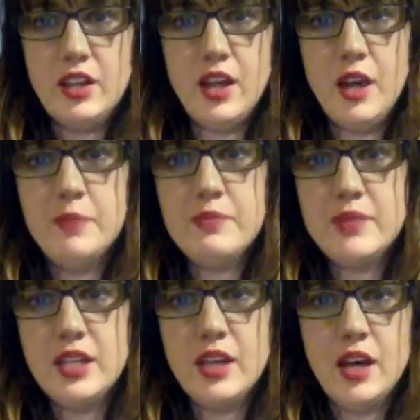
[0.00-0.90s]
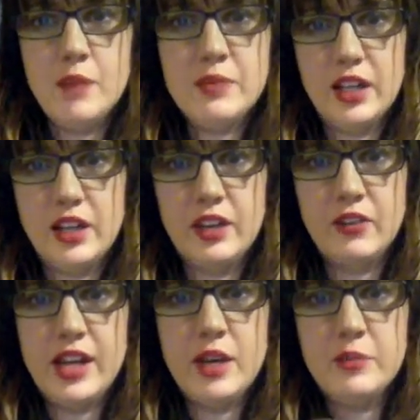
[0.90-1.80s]
a mirror,
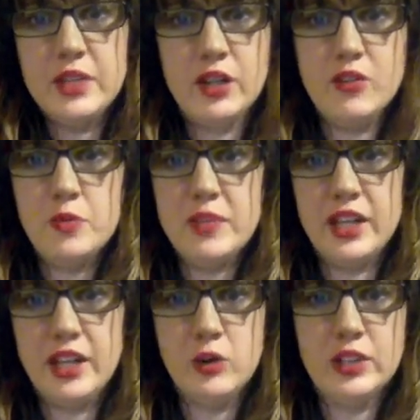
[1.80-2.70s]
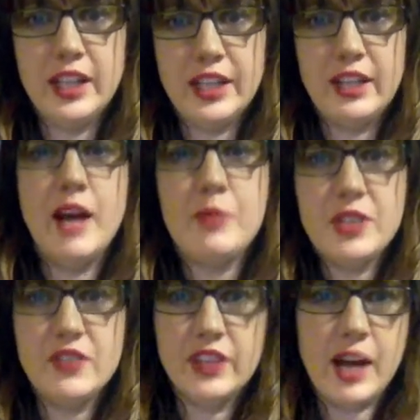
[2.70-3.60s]
right? A mirror of a mirror, or a
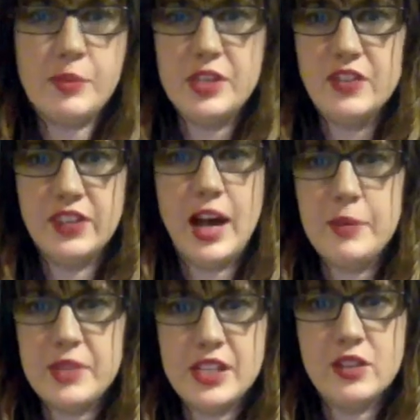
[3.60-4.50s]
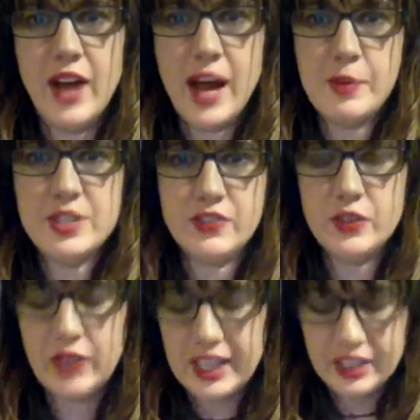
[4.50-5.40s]
copy of a copy of a copy. What happens if
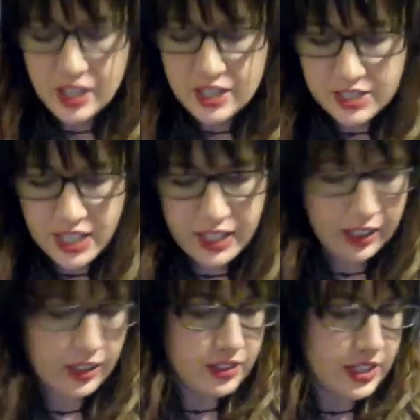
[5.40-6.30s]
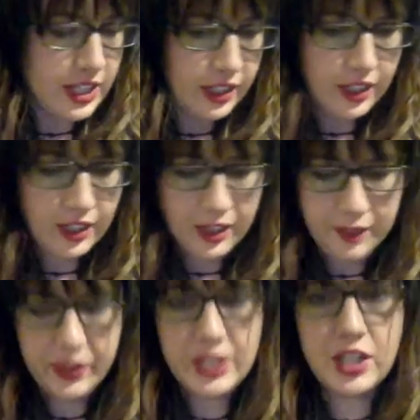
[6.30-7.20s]
you take a
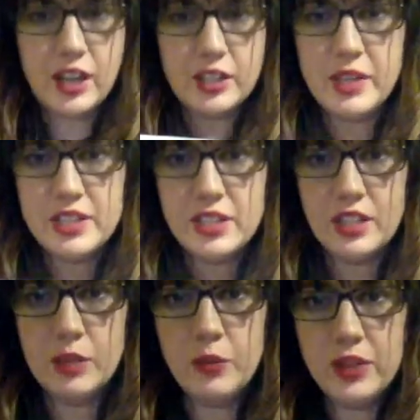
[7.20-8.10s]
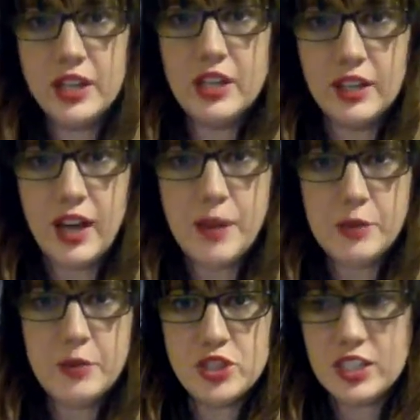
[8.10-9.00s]
document and then you put it in a
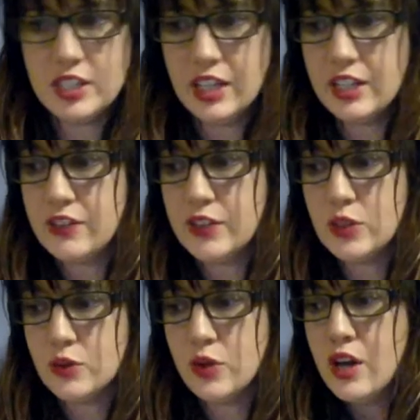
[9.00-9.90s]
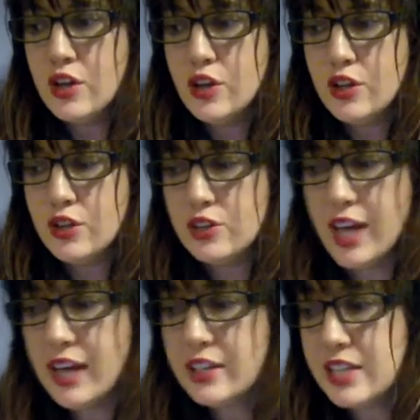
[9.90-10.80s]
copy machine, and then if you
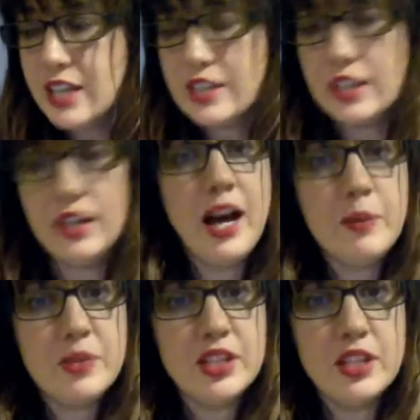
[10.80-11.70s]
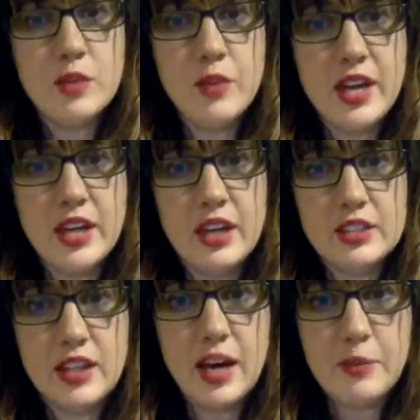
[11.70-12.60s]
then take the copy that you make
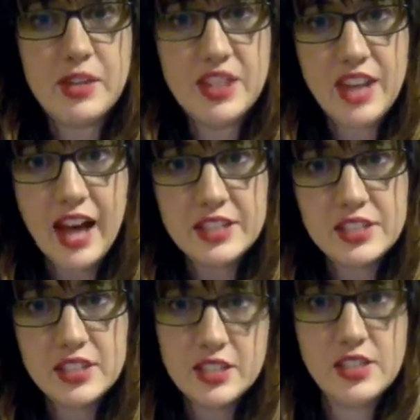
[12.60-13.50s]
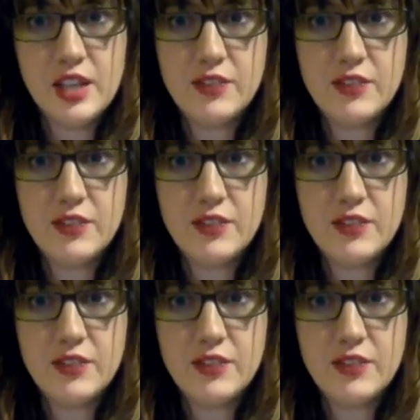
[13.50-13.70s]
and copy that instead of